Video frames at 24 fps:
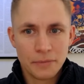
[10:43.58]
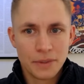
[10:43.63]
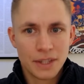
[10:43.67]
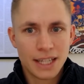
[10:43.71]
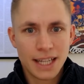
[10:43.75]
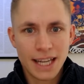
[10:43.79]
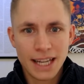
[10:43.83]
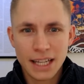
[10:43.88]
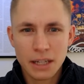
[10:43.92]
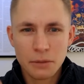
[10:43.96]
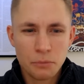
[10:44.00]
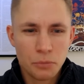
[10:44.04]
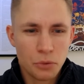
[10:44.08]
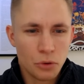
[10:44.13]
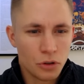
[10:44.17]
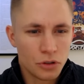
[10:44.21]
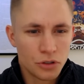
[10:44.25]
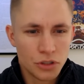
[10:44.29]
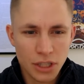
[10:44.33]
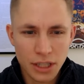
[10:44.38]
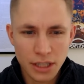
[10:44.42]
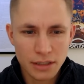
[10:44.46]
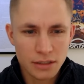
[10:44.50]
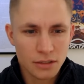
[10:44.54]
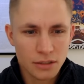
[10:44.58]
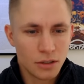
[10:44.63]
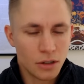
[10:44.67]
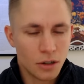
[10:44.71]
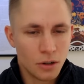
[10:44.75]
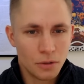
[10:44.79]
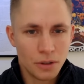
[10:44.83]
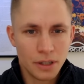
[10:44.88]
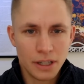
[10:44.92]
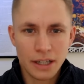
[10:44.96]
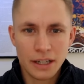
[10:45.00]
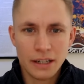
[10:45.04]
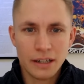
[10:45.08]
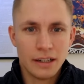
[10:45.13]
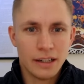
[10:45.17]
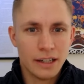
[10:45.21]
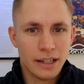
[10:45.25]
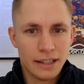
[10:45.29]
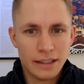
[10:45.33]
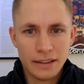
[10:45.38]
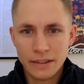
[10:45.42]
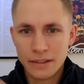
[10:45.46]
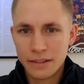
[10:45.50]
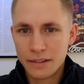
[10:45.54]
getting projects going
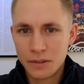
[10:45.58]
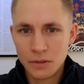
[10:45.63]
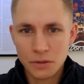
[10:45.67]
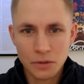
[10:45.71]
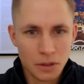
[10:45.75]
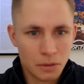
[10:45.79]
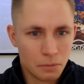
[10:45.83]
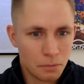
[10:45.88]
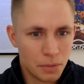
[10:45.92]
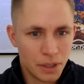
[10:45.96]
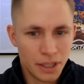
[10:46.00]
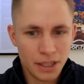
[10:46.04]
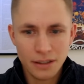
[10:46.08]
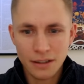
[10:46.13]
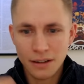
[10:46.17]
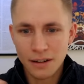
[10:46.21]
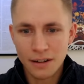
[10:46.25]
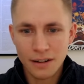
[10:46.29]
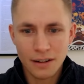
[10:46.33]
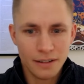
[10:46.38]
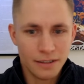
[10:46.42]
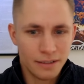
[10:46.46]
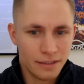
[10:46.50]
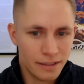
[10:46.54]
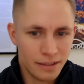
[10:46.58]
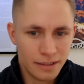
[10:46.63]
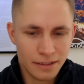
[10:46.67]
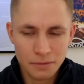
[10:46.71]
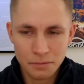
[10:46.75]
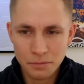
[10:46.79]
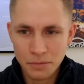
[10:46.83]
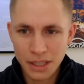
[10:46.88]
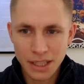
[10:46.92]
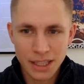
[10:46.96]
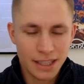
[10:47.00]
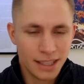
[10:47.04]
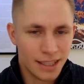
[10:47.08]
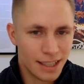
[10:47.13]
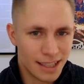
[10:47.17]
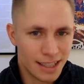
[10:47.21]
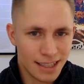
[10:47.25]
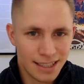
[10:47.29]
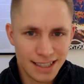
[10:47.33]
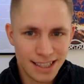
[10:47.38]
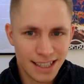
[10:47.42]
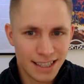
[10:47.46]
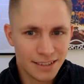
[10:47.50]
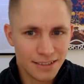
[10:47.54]
and doing PR and media,
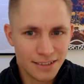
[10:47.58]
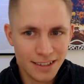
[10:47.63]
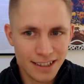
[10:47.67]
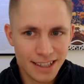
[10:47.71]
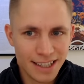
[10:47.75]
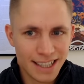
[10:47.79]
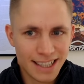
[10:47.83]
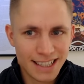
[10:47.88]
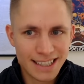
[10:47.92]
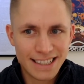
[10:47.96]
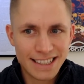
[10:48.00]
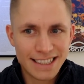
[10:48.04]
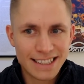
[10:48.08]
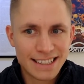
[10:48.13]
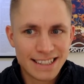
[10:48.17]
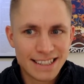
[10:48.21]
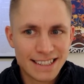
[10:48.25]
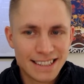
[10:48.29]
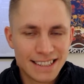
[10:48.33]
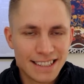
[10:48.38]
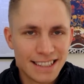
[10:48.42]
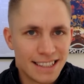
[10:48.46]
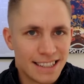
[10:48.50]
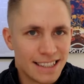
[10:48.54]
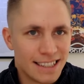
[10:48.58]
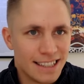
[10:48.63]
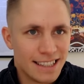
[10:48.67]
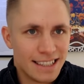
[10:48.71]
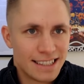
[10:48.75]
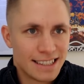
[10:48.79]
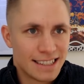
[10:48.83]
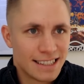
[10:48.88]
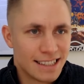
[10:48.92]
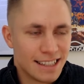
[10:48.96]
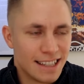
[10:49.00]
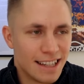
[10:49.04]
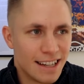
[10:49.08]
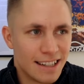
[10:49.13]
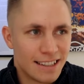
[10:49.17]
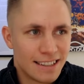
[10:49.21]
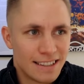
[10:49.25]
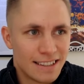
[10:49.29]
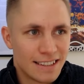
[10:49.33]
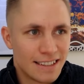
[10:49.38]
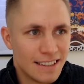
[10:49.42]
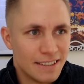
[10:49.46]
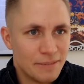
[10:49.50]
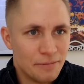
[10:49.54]
etc. It's just, it's
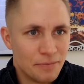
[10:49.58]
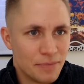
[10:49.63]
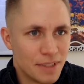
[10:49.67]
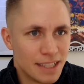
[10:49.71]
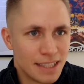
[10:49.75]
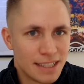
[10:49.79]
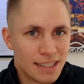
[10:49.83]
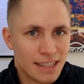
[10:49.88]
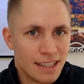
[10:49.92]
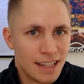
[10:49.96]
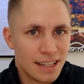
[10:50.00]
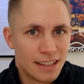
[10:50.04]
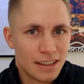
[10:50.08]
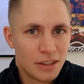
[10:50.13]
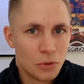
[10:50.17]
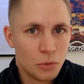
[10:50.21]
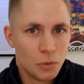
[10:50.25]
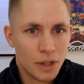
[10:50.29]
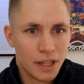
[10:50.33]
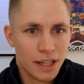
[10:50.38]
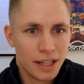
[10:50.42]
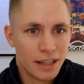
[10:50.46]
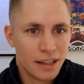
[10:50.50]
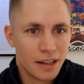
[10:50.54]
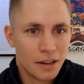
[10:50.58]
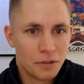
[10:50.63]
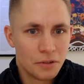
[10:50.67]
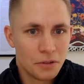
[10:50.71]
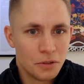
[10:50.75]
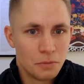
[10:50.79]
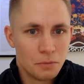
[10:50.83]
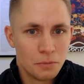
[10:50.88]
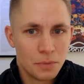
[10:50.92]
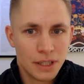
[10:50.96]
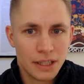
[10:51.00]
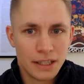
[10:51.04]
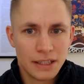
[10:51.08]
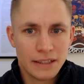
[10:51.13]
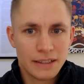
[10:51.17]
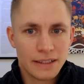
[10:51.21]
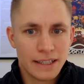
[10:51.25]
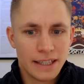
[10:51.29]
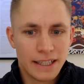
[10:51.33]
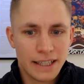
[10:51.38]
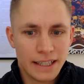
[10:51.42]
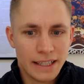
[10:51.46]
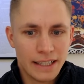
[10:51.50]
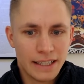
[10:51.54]
not it's not the way how you build
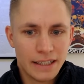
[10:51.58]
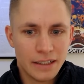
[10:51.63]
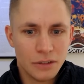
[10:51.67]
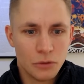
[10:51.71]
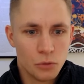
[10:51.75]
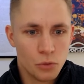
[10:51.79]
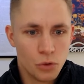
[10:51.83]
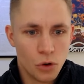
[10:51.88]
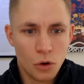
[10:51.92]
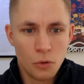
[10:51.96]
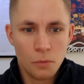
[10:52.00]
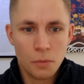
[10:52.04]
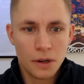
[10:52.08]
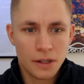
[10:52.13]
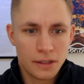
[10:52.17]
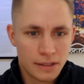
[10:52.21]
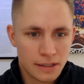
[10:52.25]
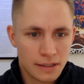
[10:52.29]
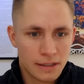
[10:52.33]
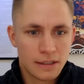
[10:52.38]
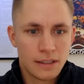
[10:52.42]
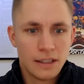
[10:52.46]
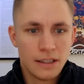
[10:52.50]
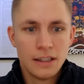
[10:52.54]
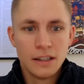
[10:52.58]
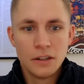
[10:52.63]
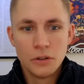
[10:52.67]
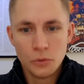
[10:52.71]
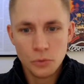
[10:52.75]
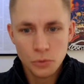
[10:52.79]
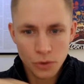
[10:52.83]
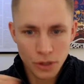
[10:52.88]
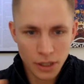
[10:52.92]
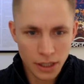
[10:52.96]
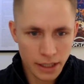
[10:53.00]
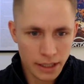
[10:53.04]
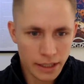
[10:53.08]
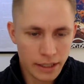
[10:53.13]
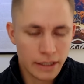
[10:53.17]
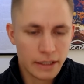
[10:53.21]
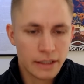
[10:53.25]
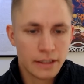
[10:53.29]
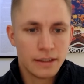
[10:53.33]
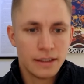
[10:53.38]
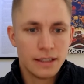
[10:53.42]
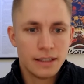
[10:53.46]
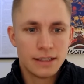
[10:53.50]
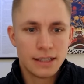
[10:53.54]
a robust, really
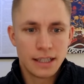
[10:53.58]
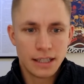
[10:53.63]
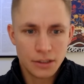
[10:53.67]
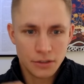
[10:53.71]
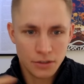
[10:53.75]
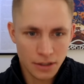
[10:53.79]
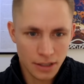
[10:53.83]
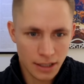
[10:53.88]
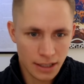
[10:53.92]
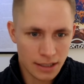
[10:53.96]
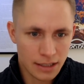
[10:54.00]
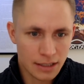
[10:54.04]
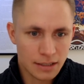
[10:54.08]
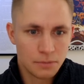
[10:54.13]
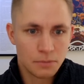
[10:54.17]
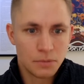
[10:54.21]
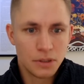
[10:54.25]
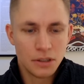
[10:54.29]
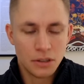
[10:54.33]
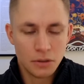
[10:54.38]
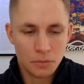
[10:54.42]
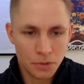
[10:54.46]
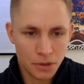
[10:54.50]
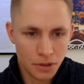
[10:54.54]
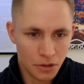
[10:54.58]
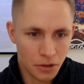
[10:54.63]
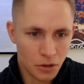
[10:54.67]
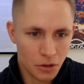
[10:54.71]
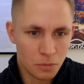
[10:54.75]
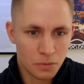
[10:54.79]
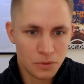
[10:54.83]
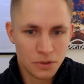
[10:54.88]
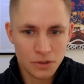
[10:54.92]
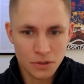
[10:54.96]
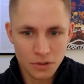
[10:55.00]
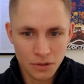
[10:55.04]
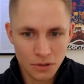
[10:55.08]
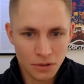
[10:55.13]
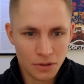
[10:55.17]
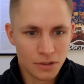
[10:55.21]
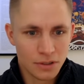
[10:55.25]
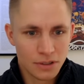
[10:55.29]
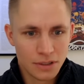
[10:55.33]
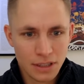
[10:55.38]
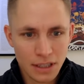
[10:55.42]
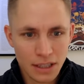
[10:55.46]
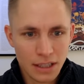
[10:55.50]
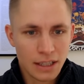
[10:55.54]
decentralized peer-to-peer -peer open
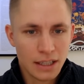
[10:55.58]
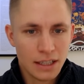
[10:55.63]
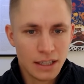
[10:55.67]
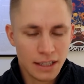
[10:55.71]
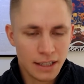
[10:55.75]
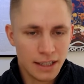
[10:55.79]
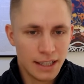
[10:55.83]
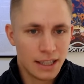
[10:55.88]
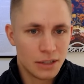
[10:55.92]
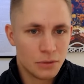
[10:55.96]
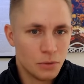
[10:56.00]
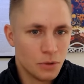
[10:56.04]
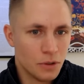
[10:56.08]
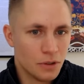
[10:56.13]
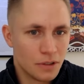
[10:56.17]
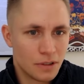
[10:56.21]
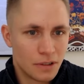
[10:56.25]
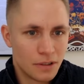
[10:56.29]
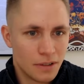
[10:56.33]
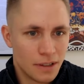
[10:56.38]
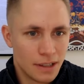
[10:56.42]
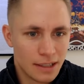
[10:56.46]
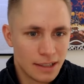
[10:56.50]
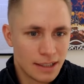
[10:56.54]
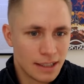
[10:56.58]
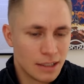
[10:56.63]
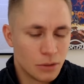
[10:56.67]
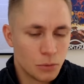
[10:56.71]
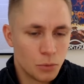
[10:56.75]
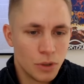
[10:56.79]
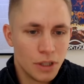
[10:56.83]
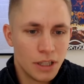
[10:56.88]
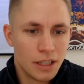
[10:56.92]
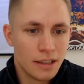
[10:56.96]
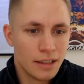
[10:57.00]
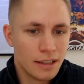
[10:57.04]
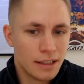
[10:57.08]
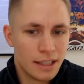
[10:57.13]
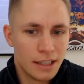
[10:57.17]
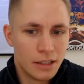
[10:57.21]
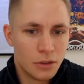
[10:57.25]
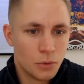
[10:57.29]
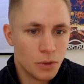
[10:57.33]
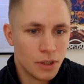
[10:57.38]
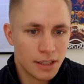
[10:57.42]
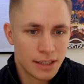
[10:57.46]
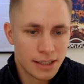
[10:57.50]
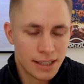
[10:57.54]
source network, right? It will
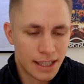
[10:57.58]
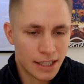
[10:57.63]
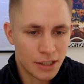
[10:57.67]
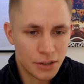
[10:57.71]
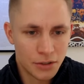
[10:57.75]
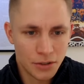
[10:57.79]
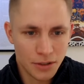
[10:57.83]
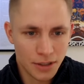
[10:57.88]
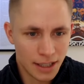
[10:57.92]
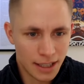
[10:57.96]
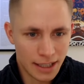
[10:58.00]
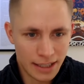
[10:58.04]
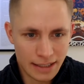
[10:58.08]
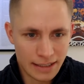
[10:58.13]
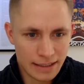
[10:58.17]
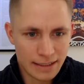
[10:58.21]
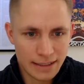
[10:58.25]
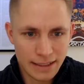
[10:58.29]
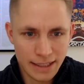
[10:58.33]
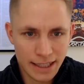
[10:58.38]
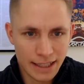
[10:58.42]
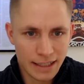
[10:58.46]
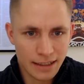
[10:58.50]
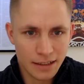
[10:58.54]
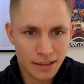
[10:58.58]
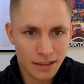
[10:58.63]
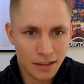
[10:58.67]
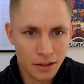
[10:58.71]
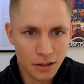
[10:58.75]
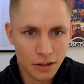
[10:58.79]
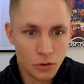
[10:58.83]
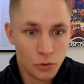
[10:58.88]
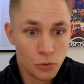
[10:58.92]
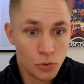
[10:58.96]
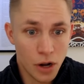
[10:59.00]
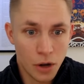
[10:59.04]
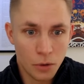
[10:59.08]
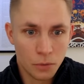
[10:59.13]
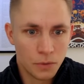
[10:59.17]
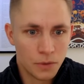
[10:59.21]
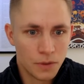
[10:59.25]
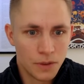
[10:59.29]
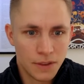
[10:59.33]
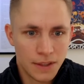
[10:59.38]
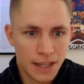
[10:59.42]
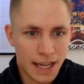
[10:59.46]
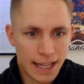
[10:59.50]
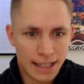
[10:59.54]
it will centralize then uh, around
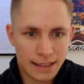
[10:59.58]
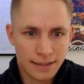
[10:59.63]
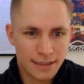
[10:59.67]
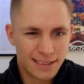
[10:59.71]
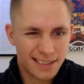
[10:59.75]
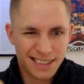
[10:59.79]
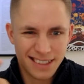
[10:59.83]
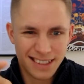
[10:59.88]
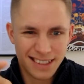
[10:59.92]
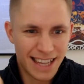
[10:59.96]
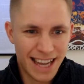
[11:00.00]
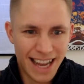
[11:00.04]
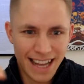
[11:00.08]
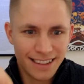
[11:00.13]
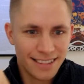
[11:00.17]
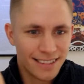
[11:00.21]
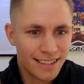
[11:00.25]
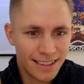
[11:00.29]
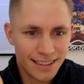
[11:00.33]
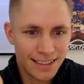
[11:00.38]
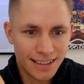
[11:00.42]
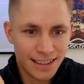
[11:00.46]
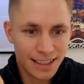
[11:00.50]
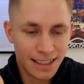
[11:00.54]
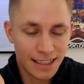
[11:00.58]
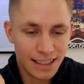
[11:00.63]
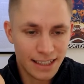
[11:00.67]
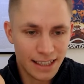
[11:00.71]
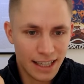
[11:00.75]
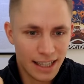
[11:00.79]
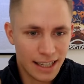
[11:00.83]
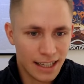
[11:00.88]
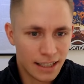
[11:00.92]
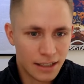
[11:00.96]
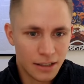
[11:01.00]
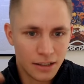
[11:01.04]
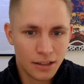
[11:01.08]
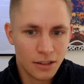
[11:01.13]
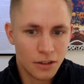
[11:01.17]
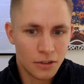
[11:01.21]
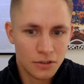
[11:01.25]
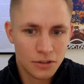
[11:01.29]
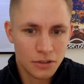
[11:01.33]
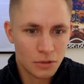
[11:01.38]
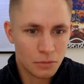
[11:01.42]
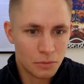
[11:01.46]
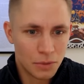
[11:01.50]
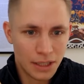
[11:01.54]
that entity, and it can
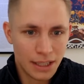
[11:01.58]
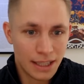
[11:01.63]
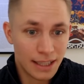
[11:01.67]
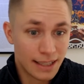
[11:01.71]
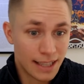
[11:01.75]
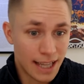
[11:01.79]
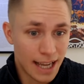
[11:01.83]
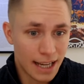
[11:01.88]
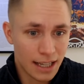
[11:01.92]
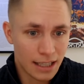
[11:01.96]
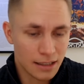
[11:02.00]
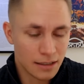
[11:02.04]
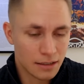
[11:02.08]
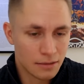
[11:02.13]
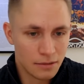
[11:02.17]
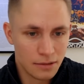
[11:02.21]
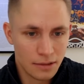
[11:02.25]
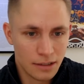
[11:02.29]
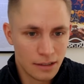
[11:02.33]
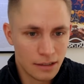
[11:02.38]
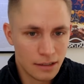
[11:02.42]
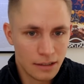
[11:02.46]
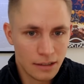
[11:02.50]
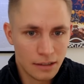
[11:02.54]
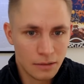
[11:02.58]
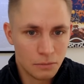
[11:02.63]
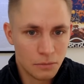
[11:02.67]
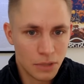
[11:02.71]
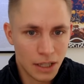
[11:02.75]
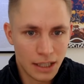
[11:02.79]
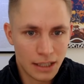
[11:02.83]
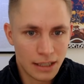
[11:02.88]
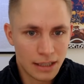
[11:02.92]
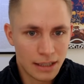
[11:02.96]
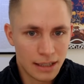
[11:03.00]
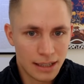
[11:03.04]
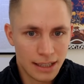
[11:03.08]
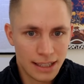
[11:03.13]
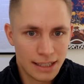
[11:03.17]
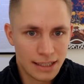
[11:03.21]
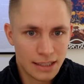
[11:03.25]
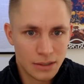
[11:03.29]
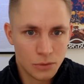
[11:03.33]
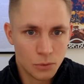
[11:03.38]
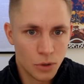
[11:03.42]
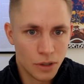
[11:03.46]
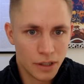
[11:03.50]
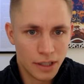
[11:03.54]
also be attacked uh, by
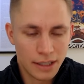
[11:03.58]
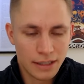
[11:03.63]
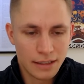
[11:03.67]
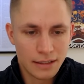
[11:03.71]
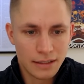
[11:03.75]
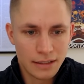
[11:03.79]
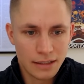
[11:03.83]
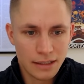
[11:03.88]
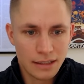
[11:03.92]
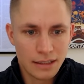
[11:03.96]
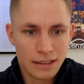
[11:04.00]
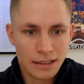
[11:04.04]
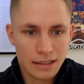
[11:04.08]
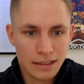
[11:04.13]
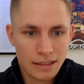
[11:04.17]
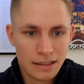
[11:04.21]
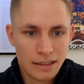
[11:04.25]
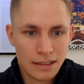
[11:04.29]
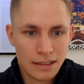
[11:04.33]
this one entity. Then.